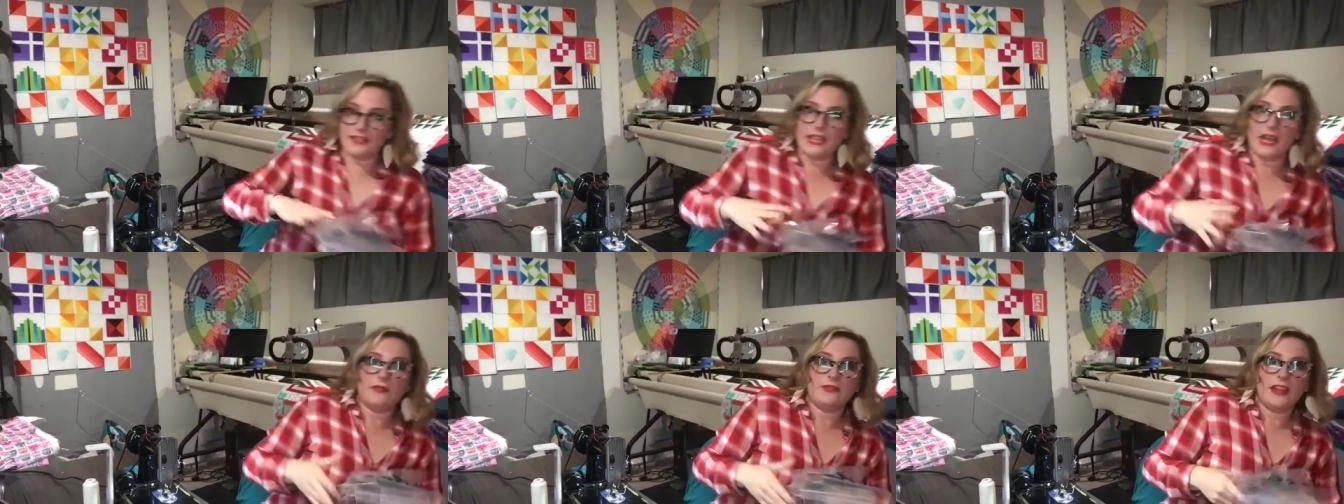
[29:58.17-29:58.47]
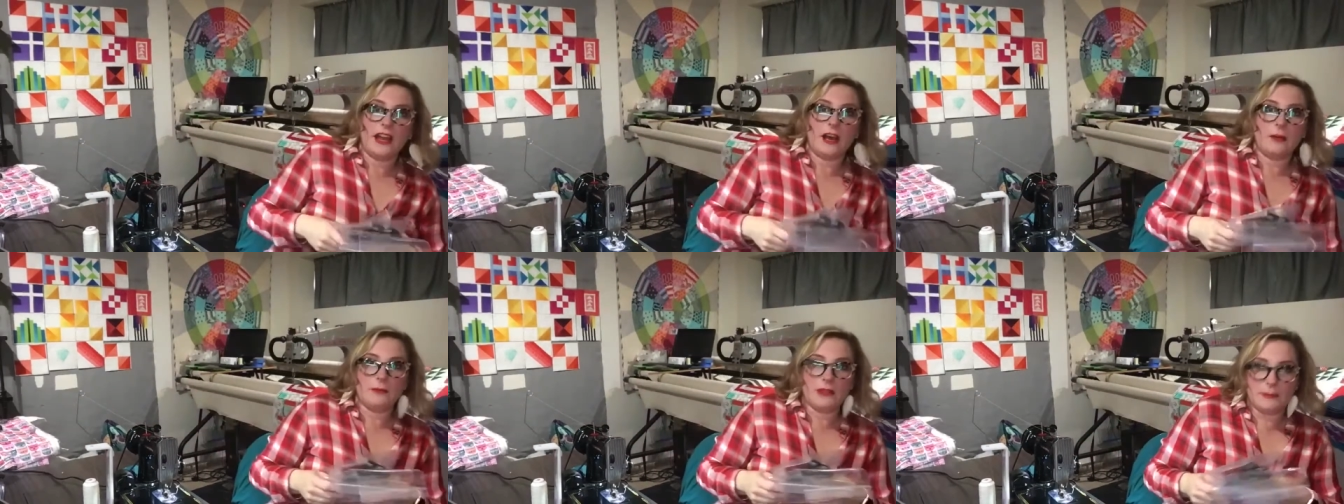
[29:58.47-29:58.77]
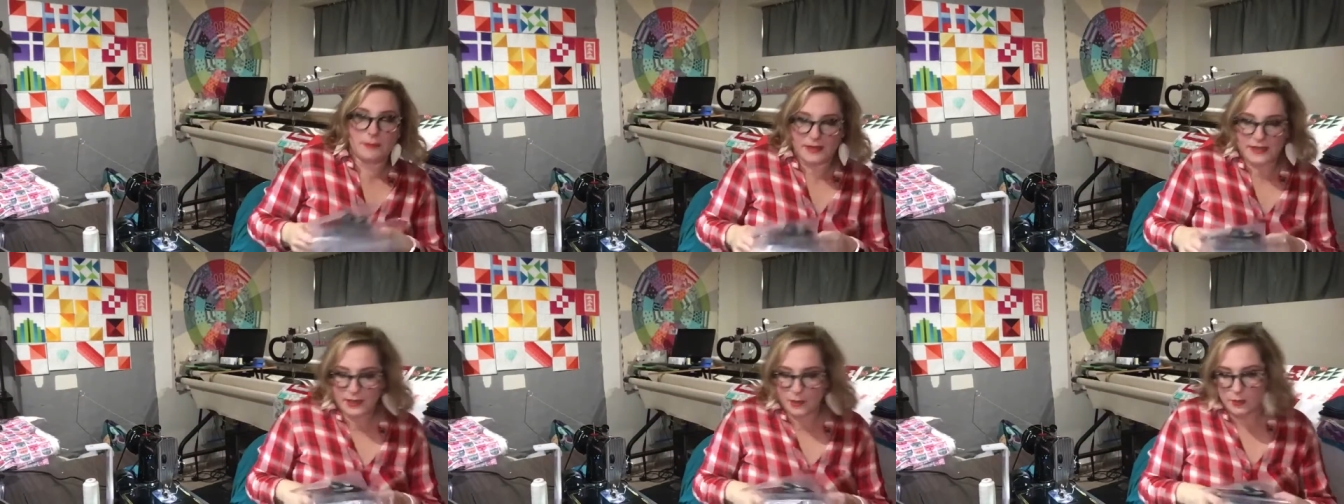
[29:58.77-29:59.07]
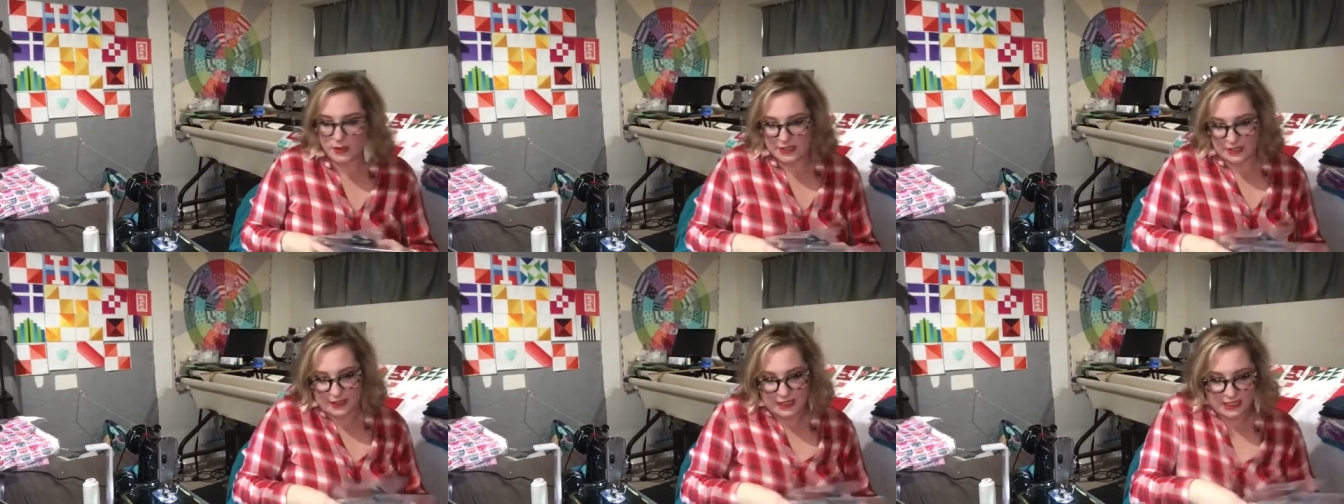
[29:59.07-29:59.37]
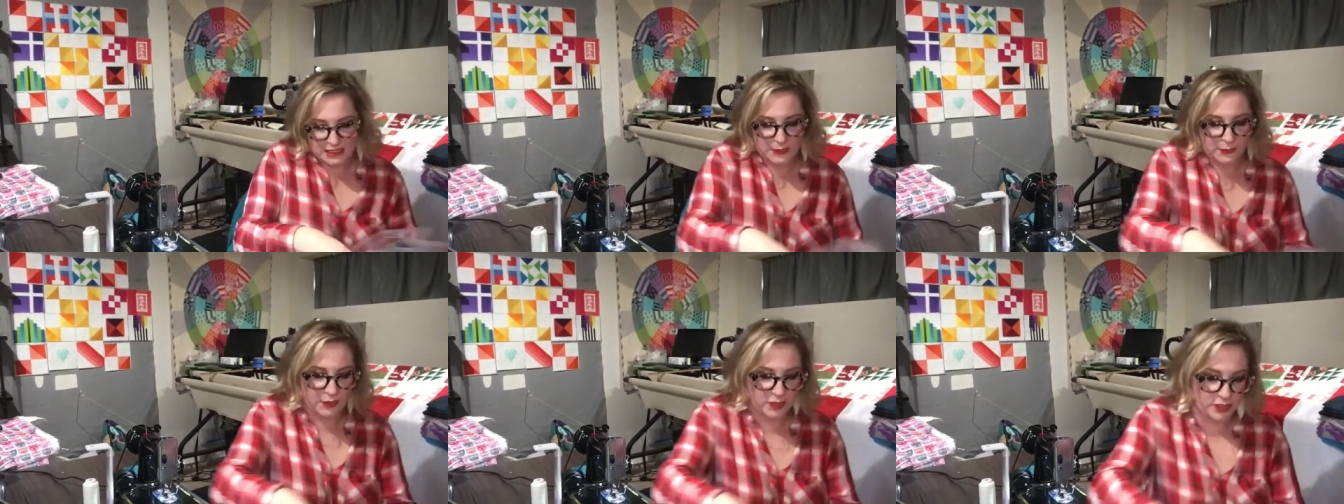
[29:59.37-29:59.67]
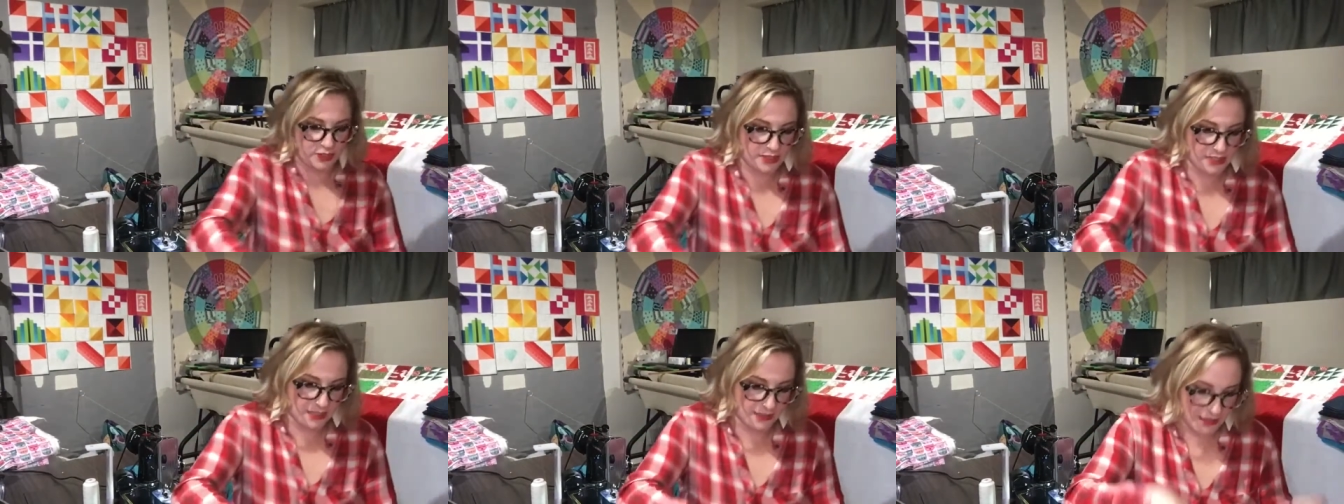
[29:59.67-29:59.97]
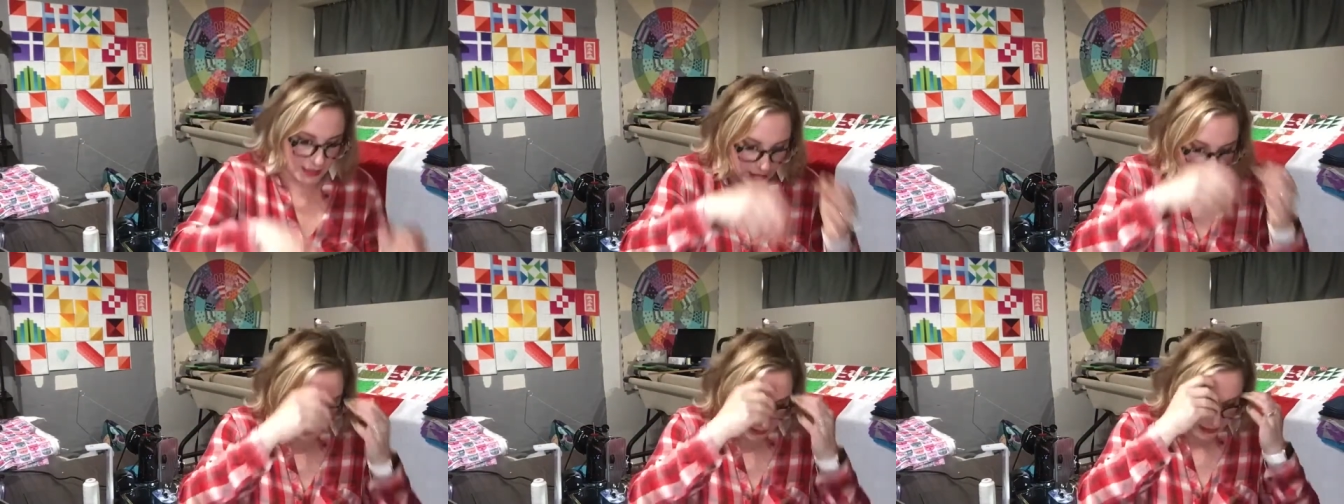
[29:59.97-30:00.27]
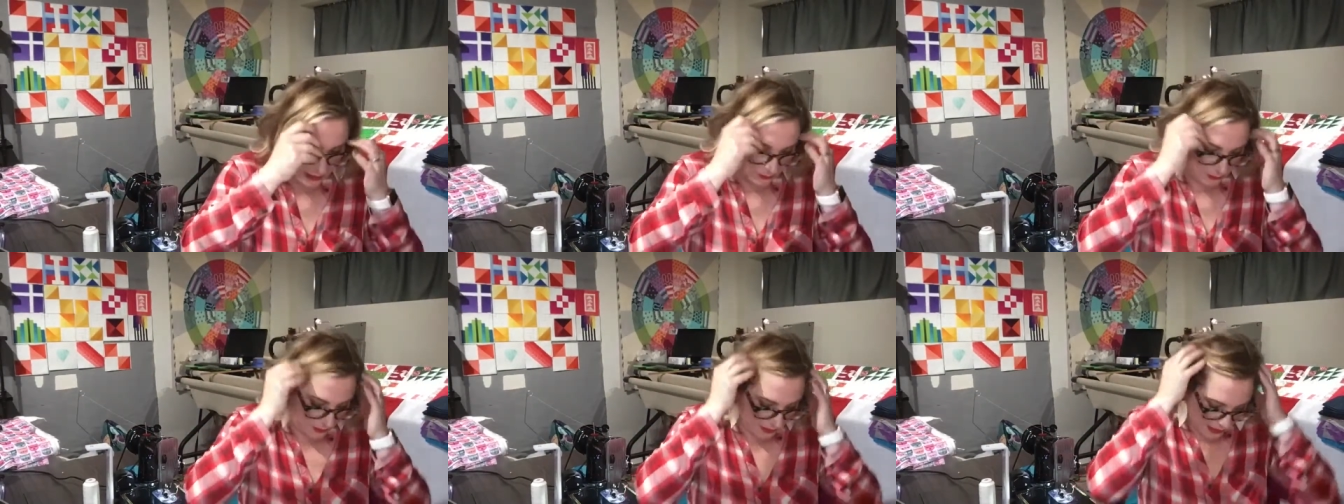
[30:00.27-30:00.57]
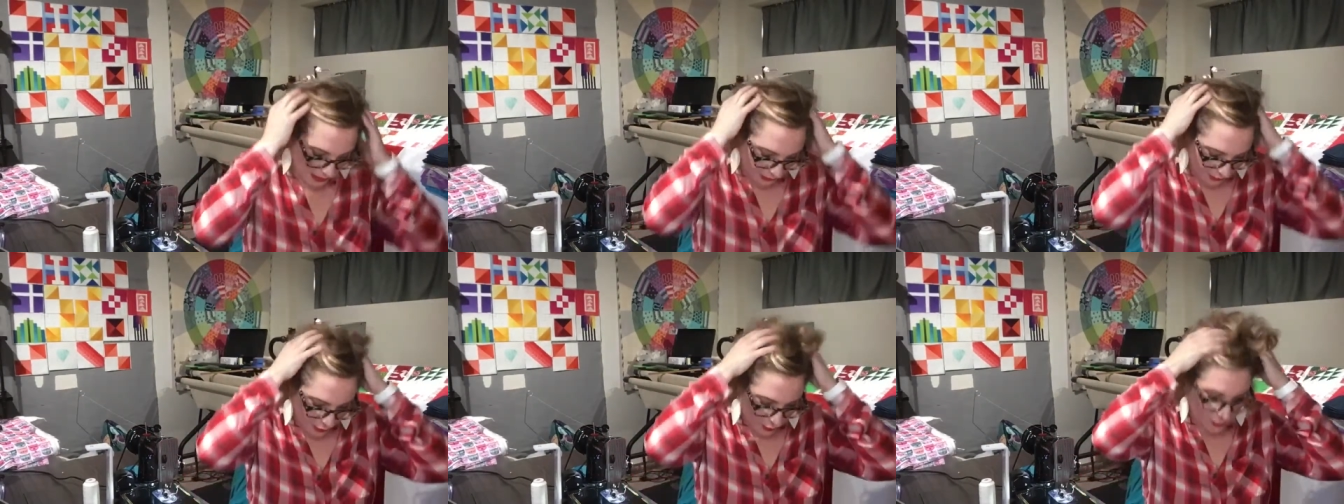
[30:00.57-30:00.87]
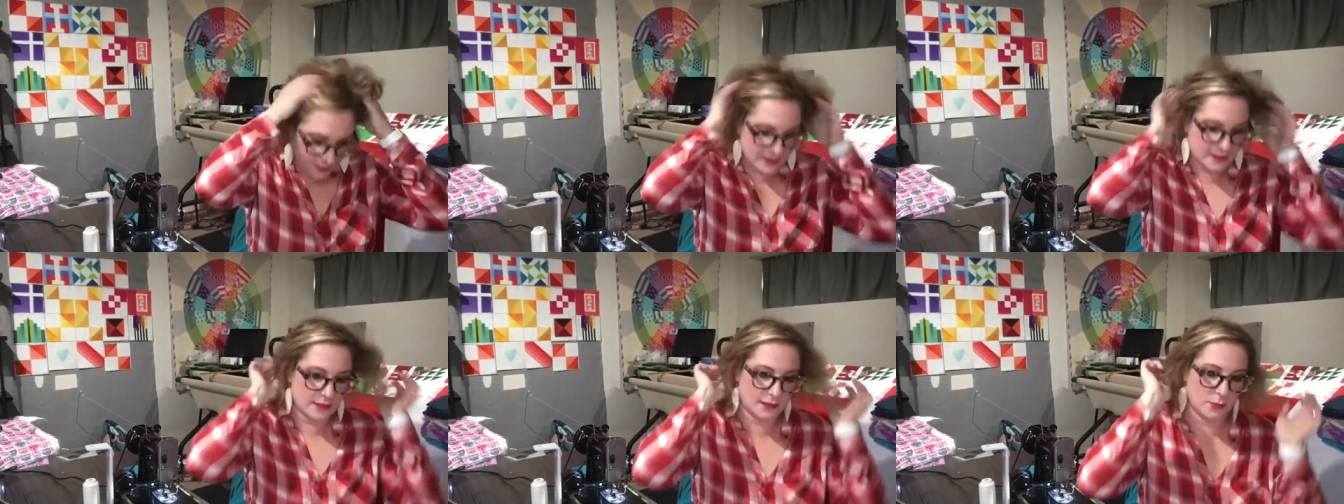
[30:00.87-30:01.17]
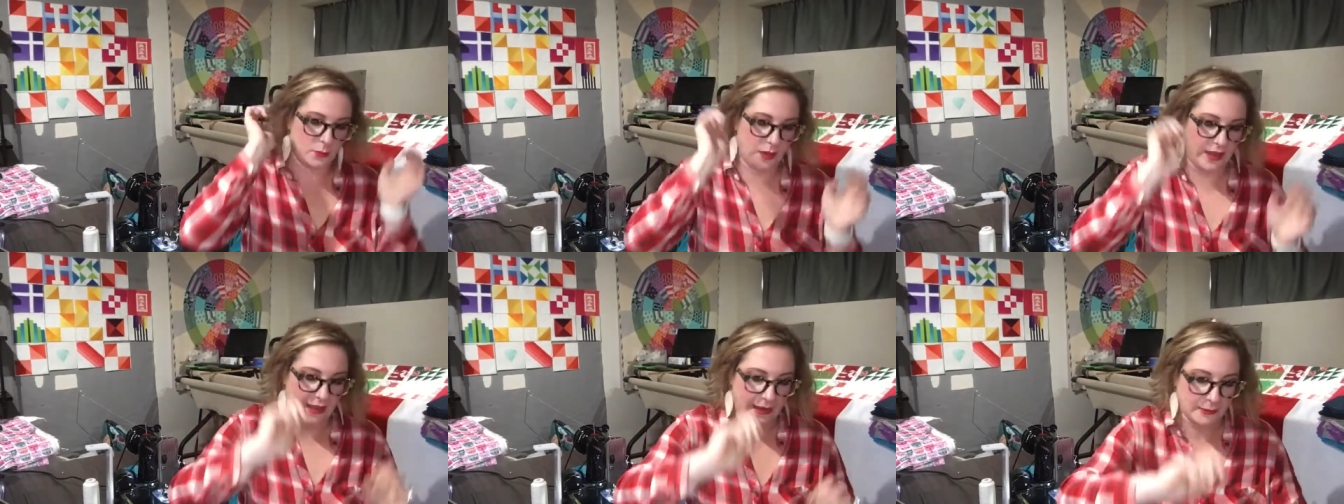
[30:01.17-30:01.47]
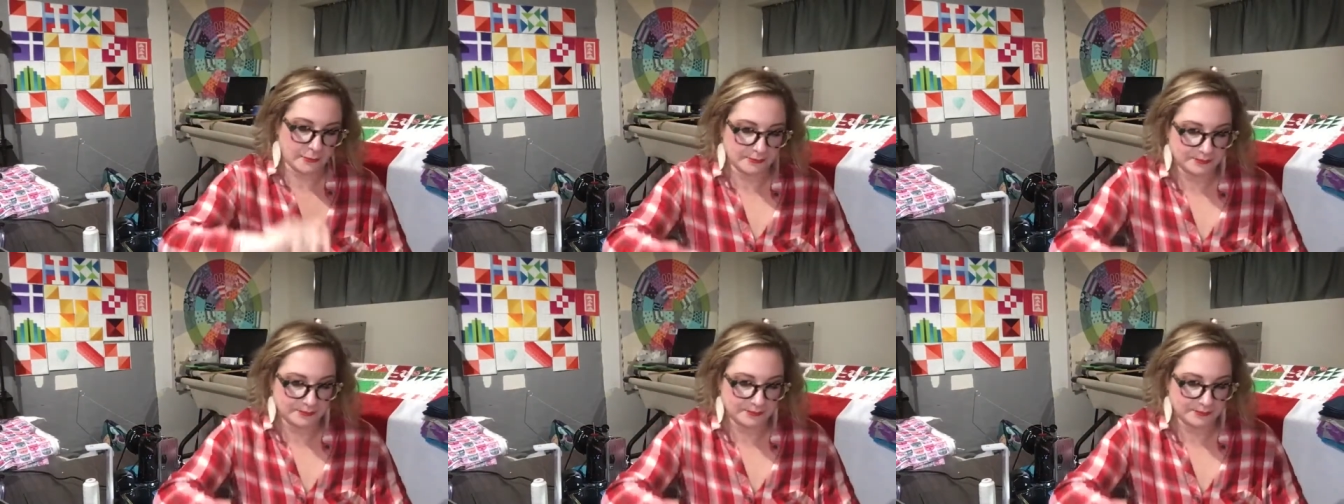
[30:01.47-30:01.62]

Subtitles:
have to help me pick one of these first, and then I'll give the other ones away.